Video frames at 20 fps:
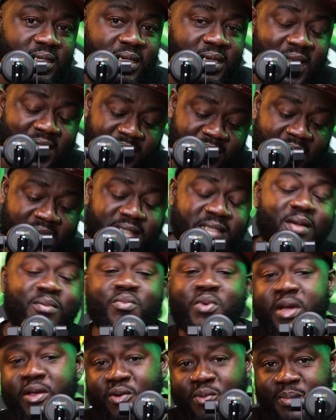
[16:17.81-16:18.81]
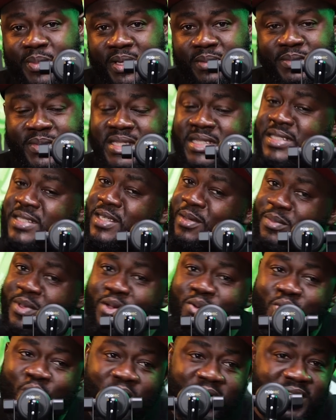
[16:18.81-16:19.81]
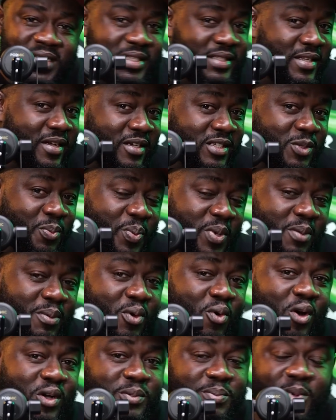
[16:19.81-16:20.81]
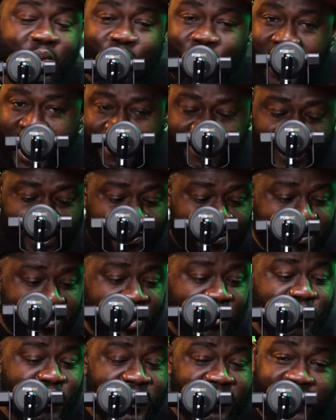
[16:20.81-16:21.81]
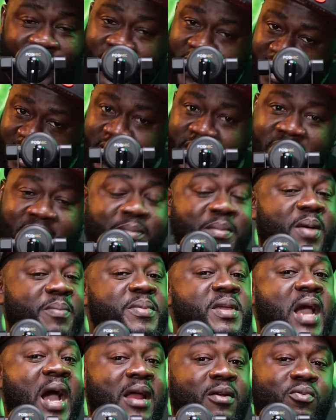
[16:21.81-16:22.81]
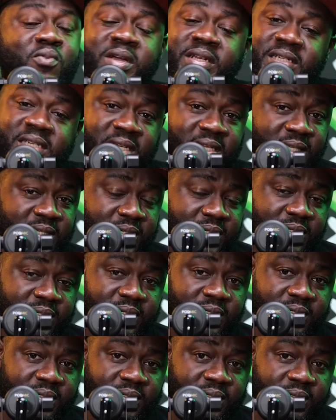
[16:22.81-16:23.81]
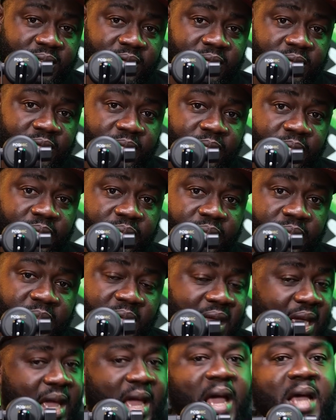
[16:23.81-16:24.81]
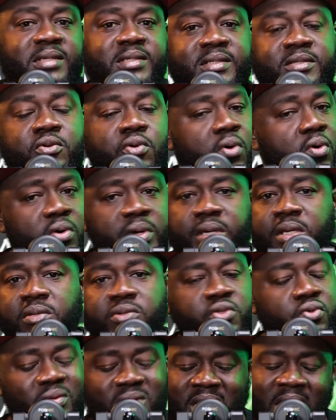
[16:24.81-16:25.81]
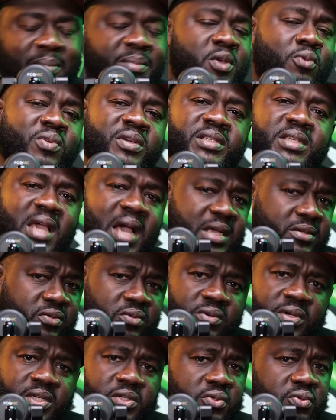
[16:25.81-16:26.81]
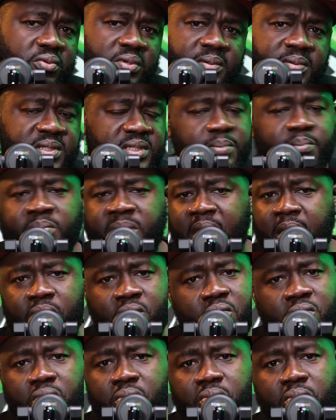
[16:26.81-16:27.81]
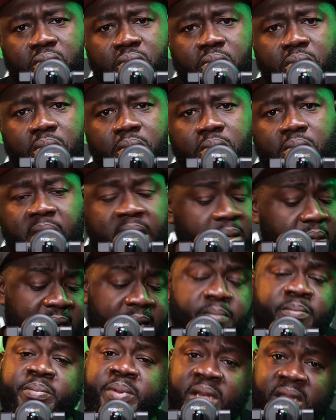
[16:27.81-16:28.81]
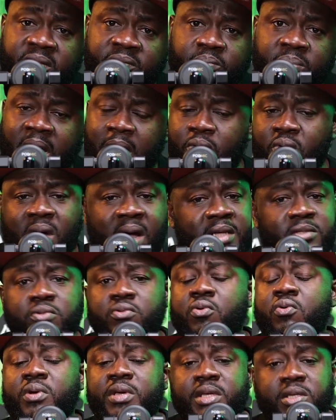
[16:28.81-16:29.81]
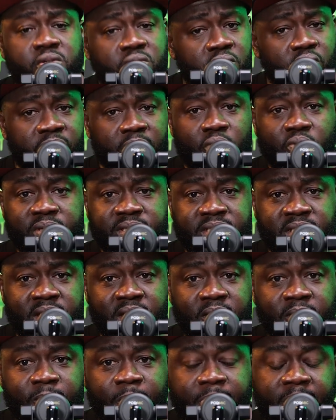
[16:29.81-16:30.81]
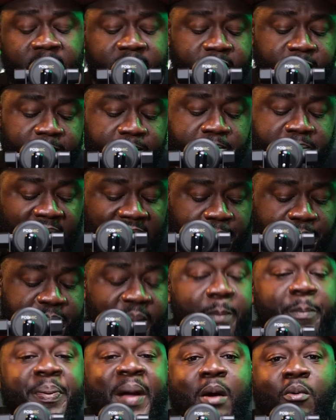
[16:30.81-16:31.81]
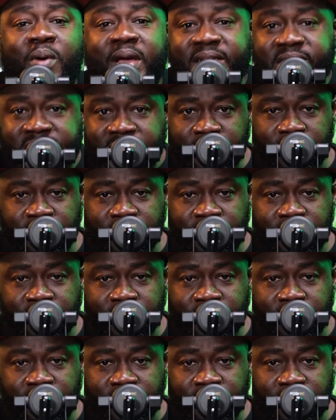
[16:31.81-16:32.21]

Na sa same way me ntimi nko details because me revealing here maybe I know a thing. It has no issue. I mean, Kwesi has no issue with Blacko. And I believe Blacko has no issue with Kwesi. But paperwork,